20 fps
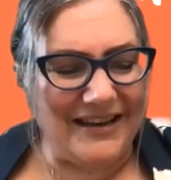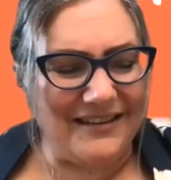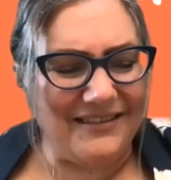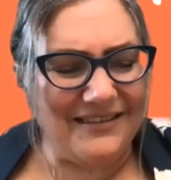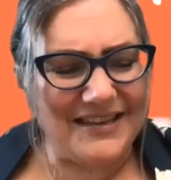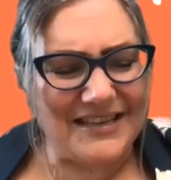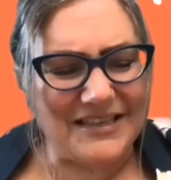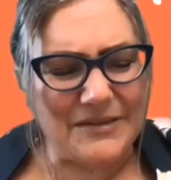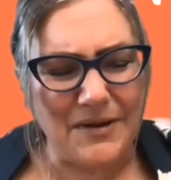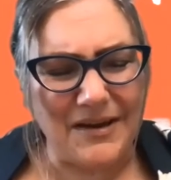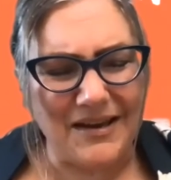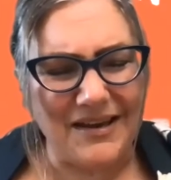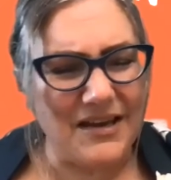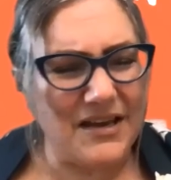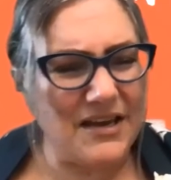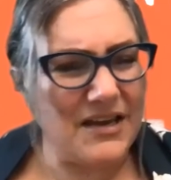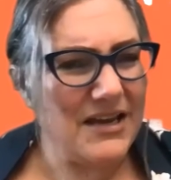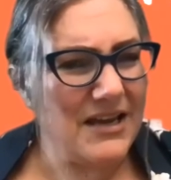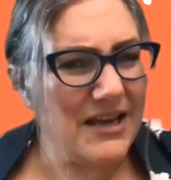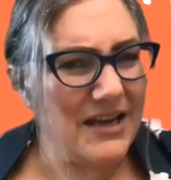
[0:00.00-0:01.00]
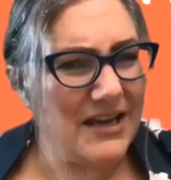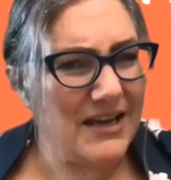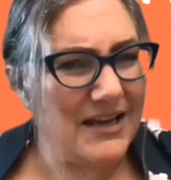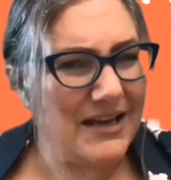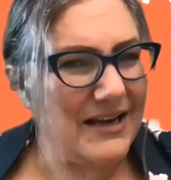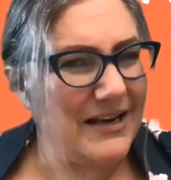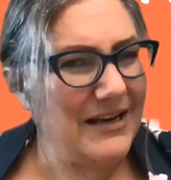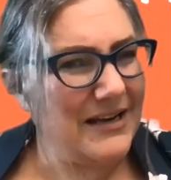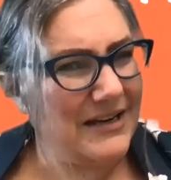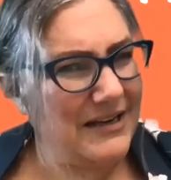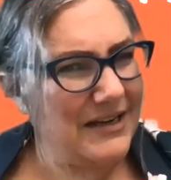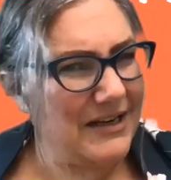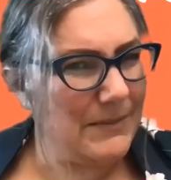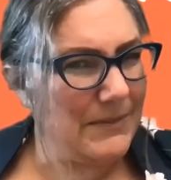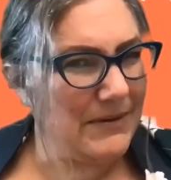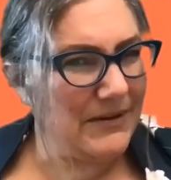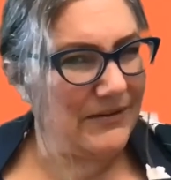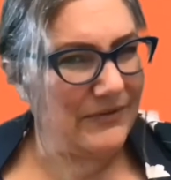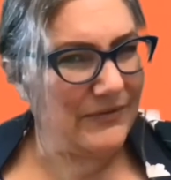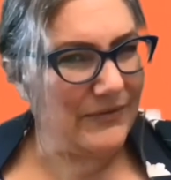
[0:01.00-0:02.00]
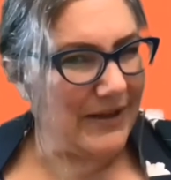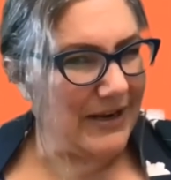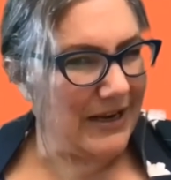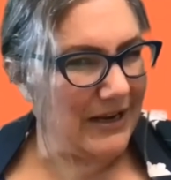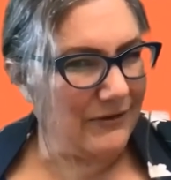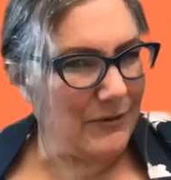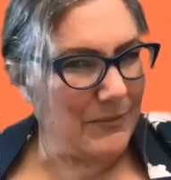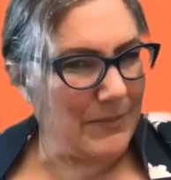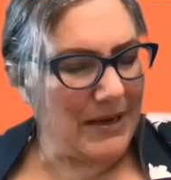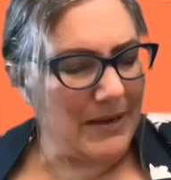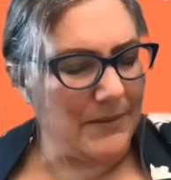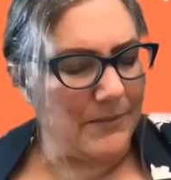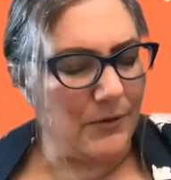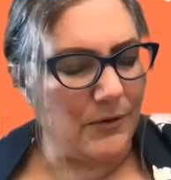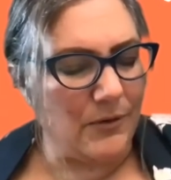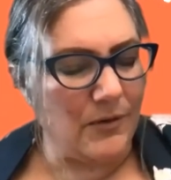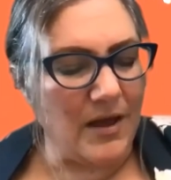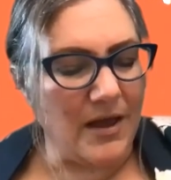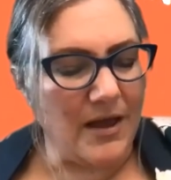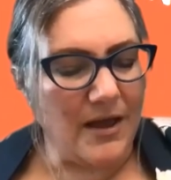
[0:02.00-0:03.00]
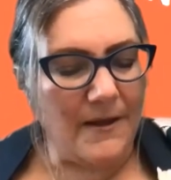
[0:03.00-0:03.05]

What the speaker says: And this one can get a little bit funny for people,